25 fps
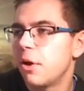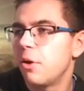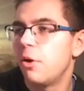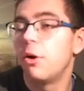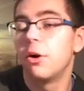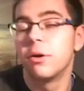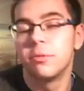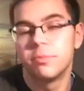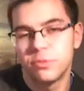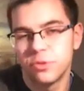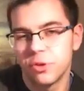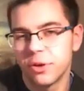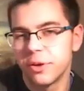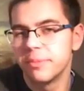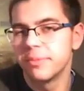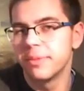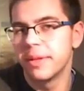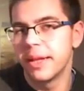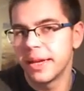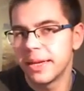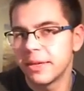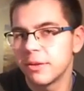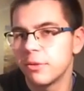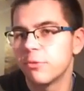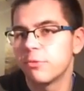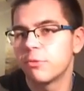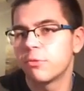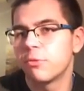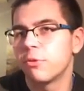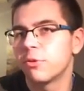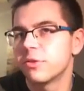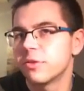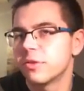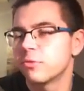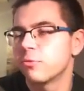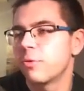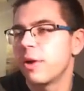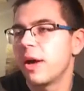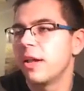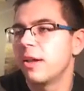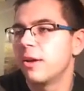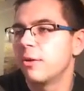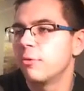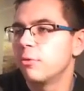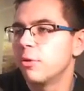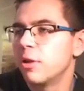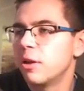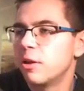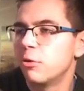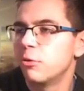Oh, sorry, like, of course, as well, I
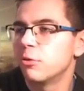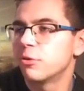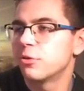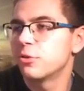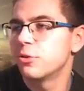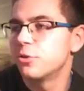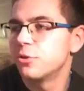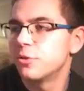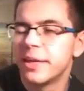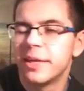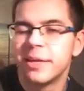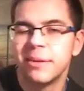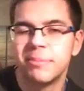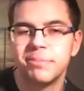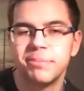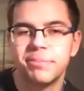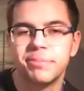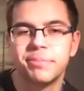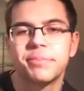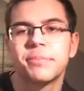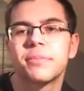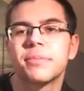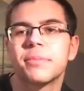will also um,